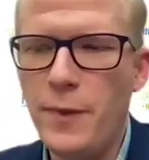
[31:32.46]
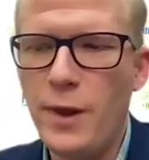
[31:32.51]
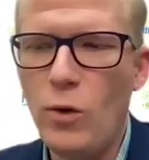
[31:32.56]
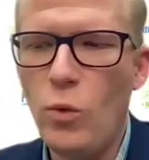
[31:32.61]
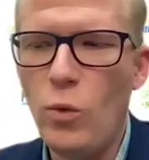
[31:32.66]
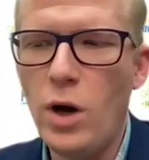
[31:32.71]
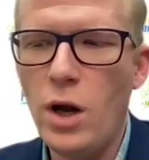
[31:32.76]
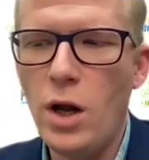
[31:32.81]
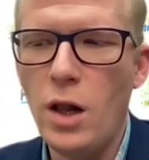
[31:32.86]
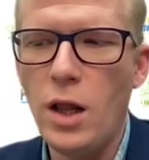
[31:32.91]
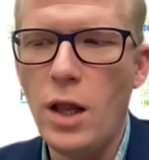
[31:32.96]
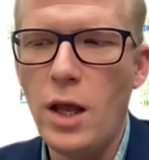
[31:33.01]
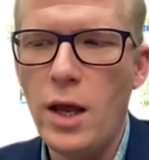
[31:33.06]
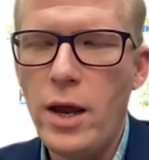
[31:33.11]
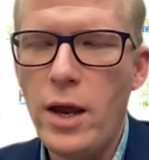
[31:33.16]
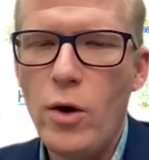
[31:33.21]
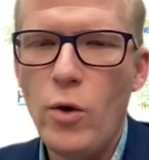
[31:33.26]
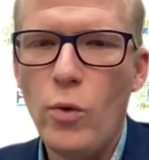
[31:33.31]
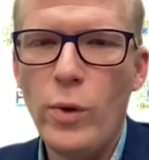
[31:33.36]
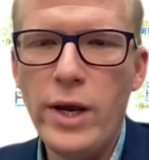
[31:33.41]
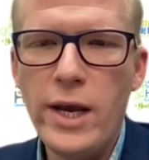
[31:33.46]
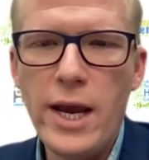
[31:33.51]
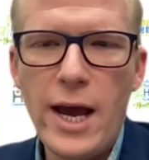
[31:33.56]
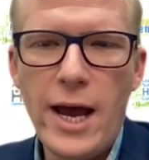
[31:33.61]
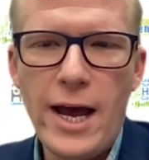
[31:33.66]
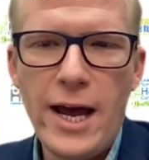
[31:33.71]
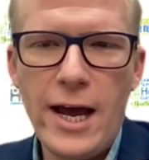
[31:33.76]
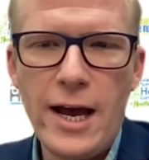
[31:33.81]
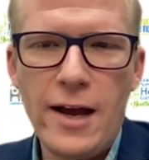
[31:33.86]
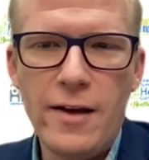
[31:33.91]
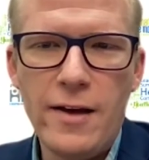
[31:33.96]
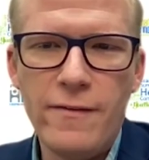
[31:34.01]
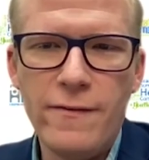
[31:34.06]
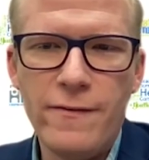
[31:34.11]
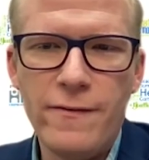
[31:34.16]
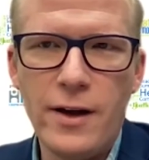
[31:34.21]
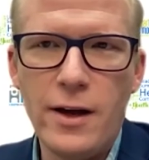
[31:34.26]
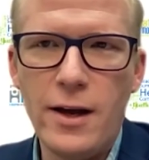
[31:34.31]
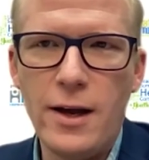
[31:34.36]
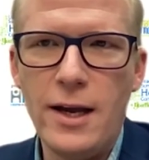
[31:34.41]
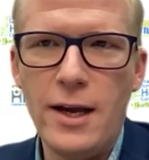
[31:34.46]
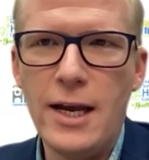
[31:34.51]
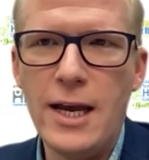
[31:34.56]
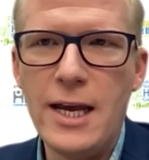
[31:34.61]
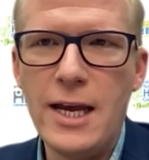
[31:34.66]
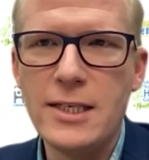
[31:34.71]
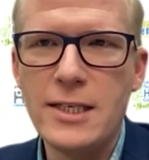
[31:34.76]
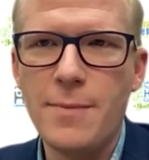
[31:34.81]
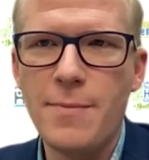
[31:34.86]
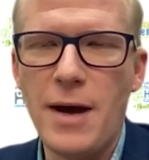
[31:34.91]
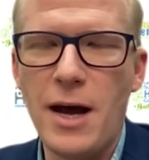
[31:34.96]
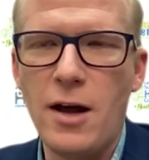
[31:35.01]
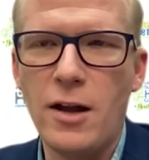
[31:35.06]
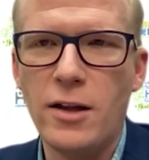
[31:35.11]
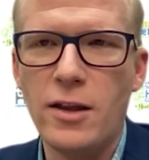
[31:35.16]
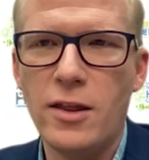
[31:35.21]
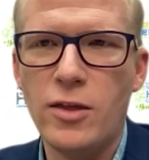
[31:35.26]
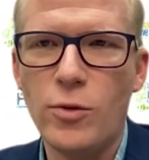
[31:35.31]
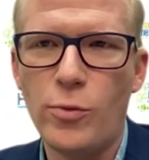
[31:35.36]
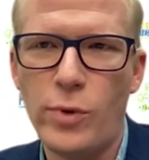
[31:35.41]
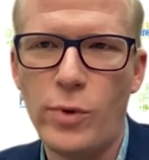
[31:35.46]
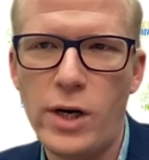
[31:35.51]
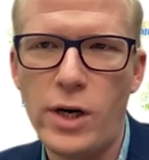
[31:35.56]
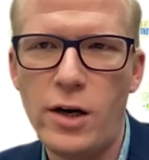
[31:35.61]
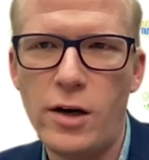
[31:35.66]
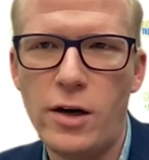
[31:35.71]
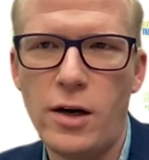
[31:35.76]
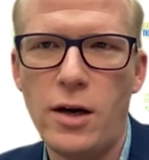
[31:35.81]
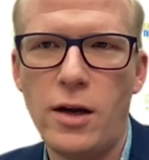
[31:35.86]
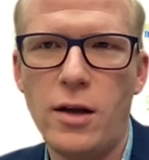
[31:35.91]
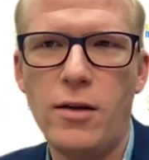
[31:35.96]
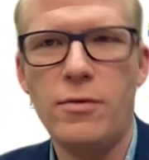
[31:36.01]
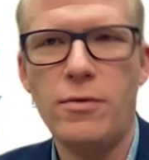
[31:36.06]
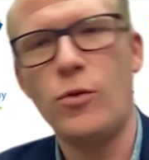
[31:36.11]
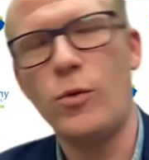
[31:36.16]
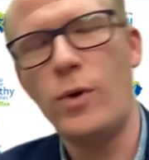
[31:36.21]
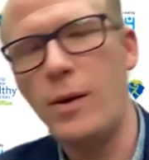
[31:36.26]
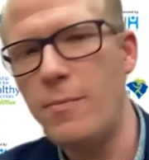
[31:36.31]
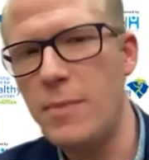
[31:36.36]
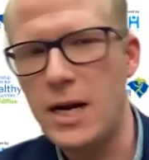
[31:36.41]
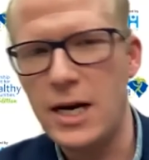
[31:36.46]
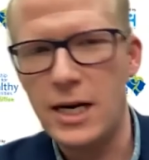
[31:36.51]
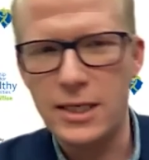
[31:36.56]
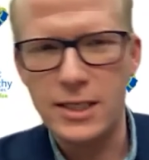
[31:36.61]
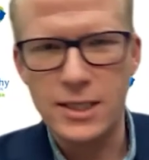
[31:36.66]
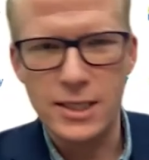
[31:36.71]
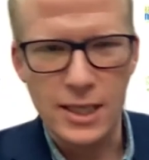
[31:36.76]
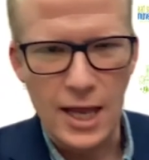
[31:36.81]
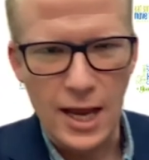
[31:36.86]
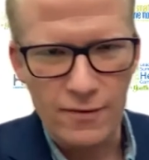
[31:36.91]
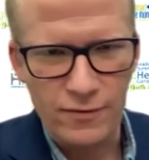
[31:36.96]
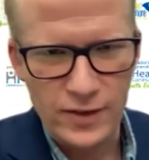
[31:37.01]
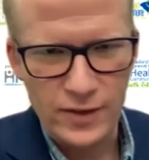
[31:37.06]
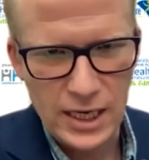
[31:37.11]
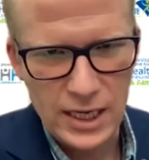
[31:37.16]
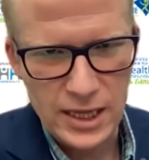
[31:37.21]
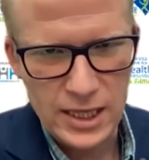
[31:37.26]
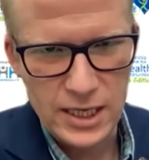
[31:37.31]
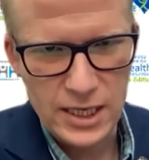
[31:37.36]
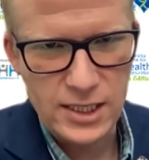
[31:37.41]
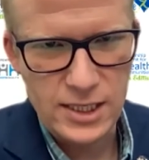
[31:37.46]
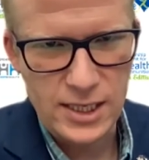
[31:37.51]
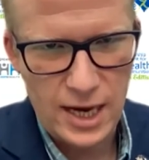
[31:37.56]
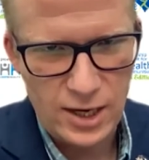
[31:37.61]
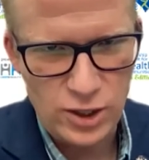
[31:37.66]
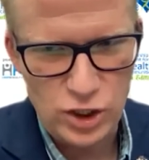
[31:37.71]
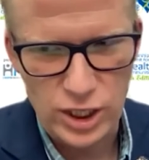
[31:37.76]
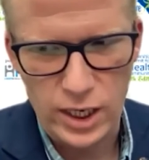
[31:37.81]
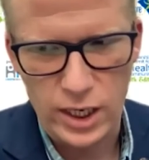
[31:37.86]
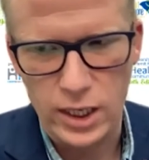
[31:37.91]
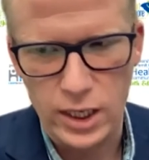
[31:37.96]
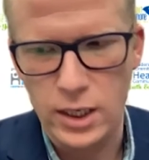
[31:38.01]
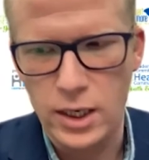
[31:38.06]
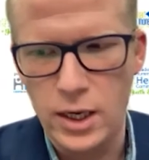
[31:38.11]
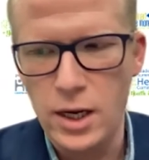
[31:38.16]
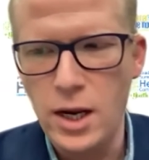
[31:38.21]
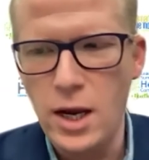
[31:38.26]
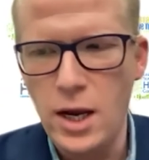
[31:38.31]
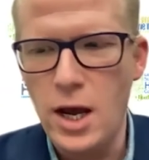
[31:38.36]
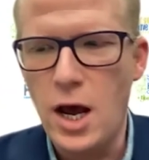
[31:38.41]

Well, we have, I guess, about 3 minutes left in the session.